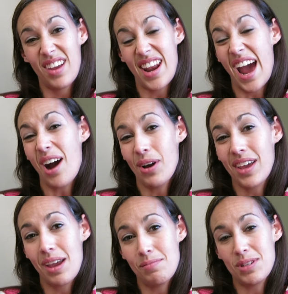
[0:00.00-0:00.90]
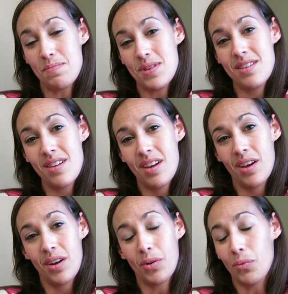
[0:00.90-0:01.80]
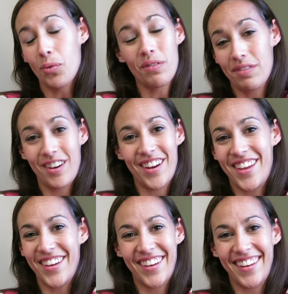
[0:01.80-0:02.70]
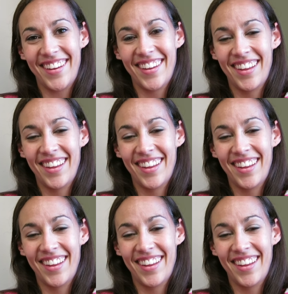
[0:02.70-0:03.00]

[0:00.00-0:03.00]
and how I came to be weren't very good.